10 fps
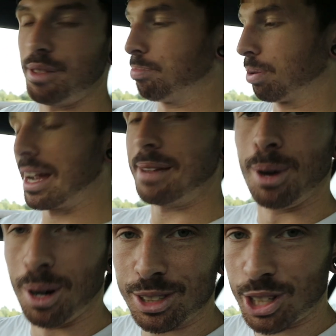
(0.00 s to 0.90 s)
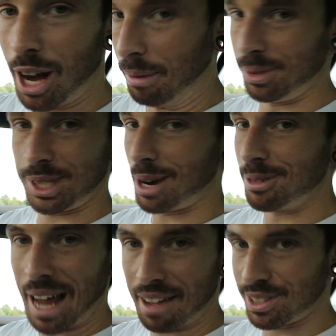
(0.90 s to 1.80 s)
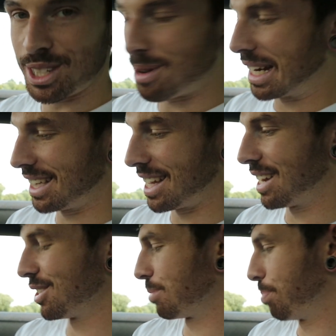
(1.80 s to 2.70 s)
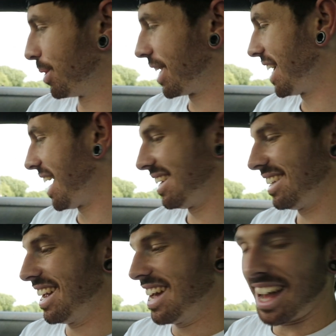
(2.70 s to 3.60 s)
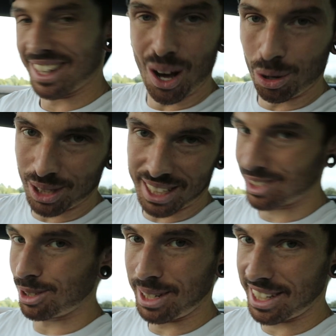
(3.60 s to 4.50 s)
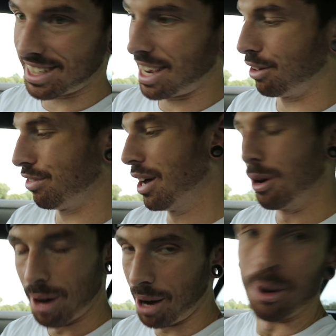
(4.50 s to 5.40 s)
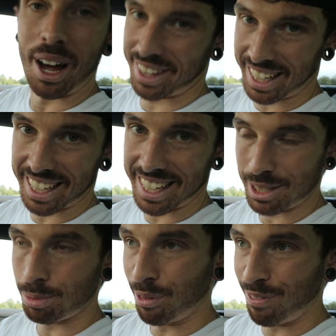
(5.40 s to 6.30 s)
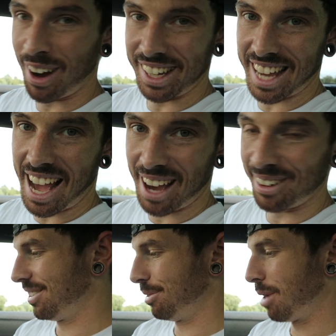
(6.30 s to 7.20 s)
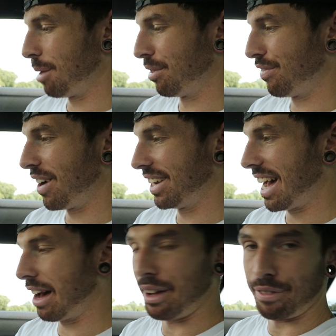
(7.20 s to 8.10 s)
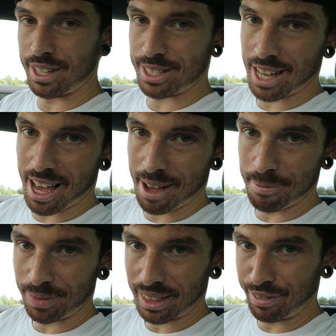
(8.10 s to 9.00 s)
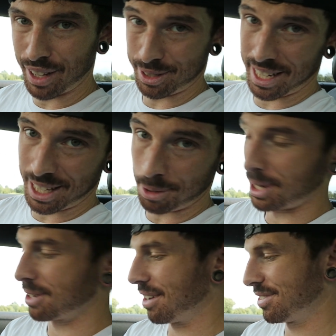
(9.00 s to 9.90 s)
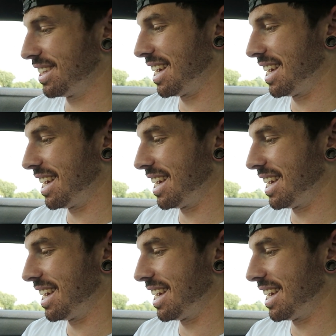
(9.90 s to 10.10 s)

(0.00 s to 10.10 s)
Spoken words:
Pretty much, I don't have to do anything. I just plug it in and the whole thing's doing itself. Well, I think it is. We'll find out. Well, we'll find out if it feels any quicker after